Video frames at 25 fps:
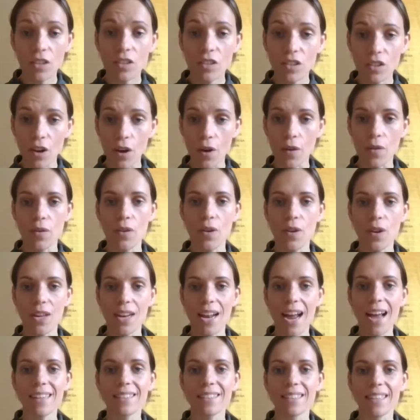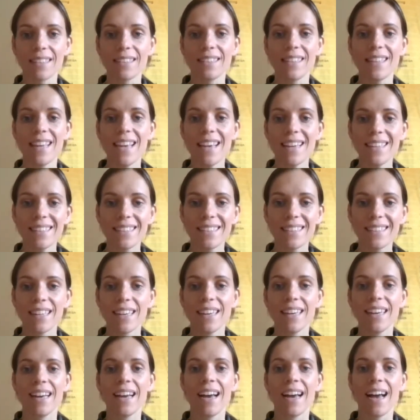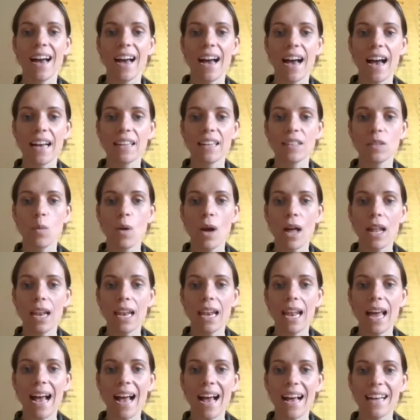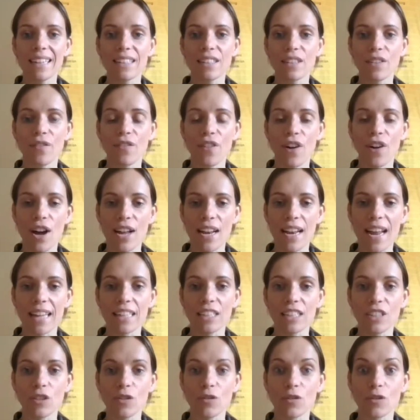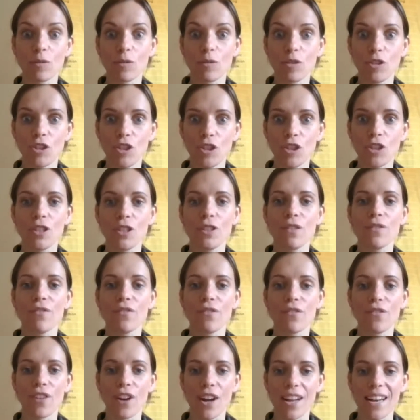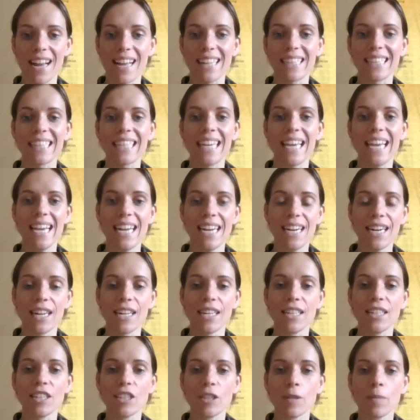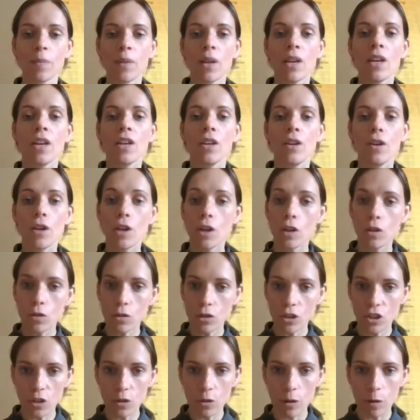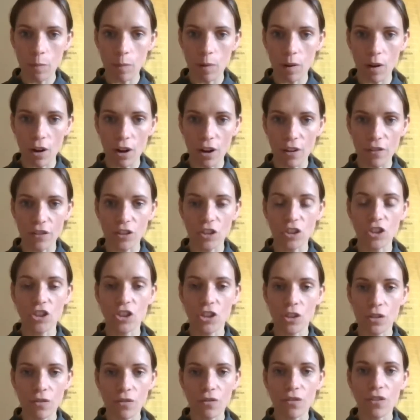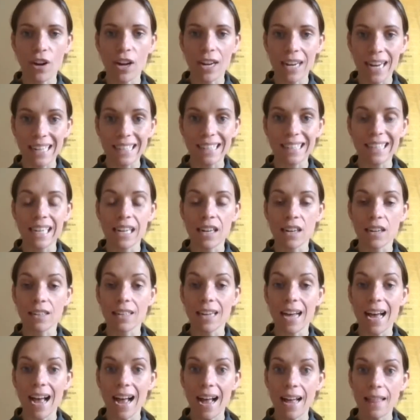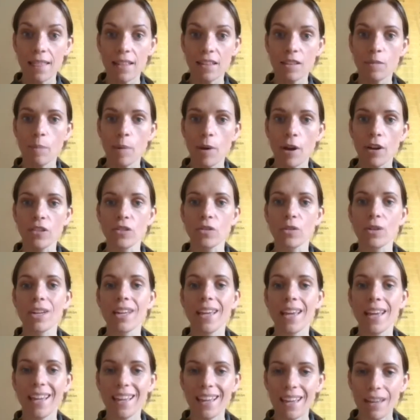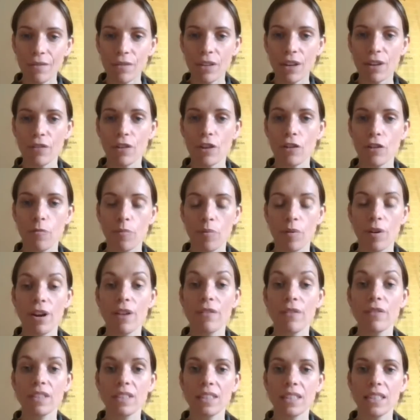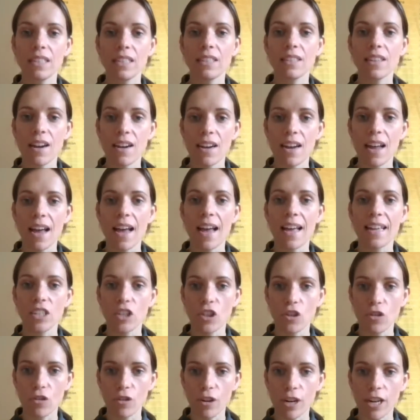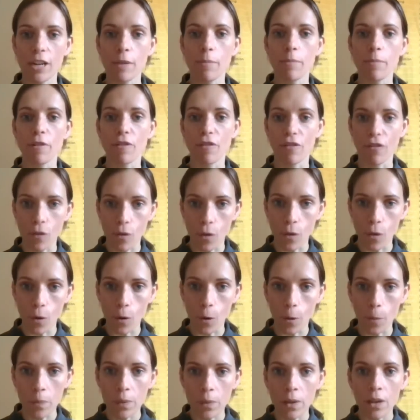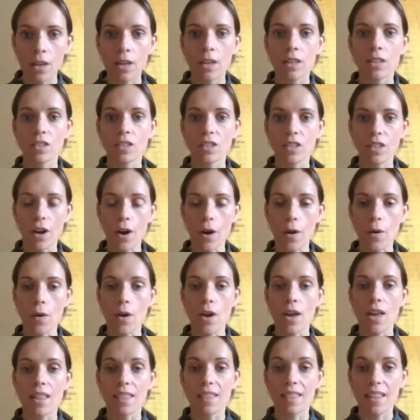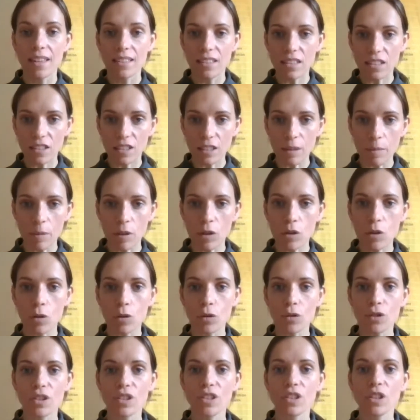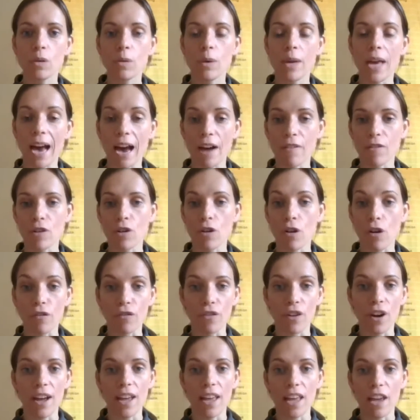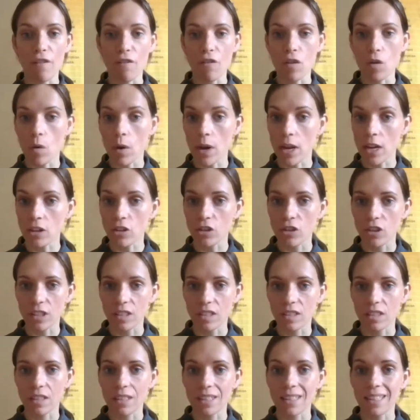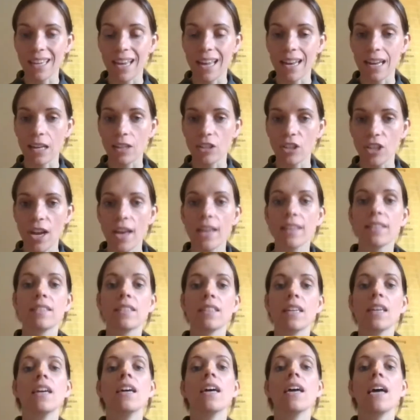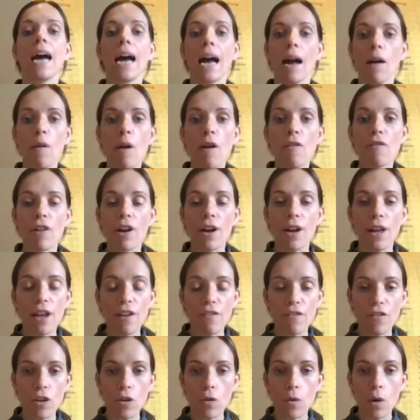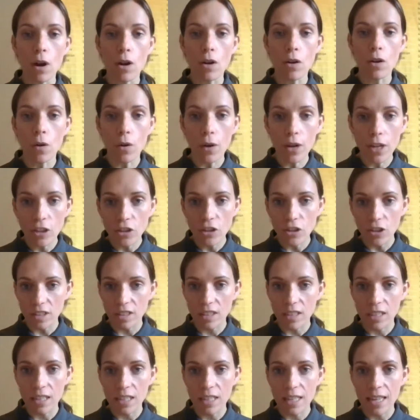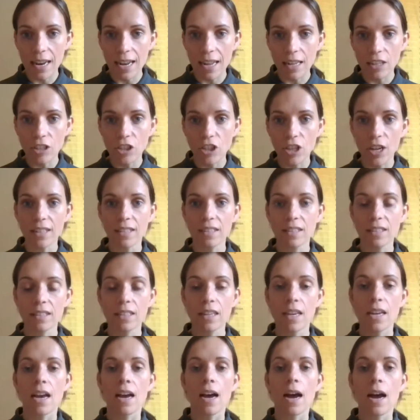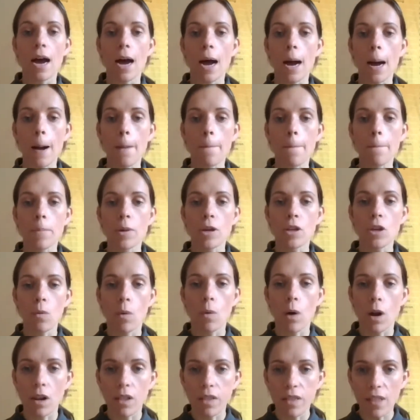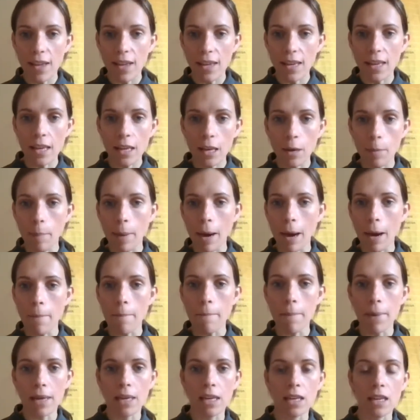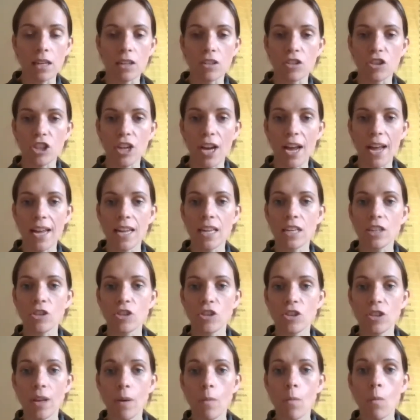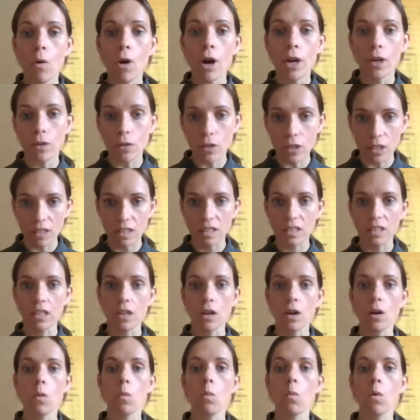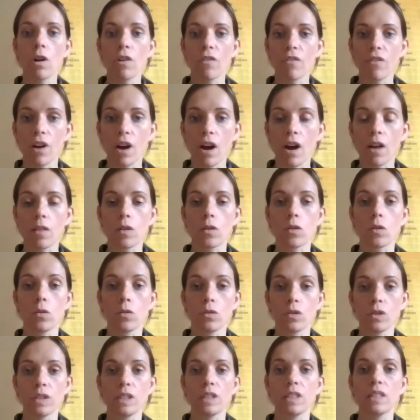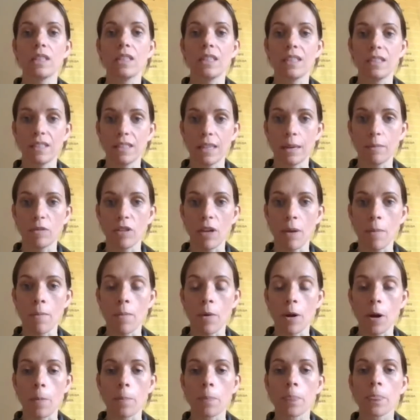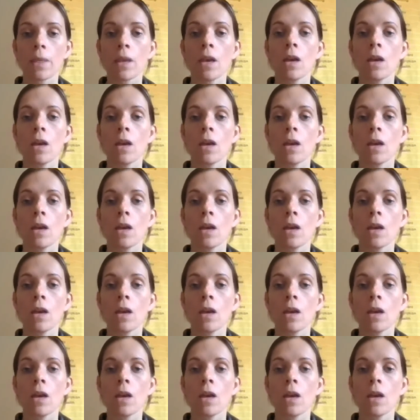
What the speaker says: So you can access this as well as finance from Student Finance England. You can also apply for Student Finance England and this bursary even if you've previously done a degree before. So these are some of the courses that we have on offer if you're interested in the NHS. However, if you are not interested in the NHS, but you are thinking about making a change, then why not consider one of our other courses this September?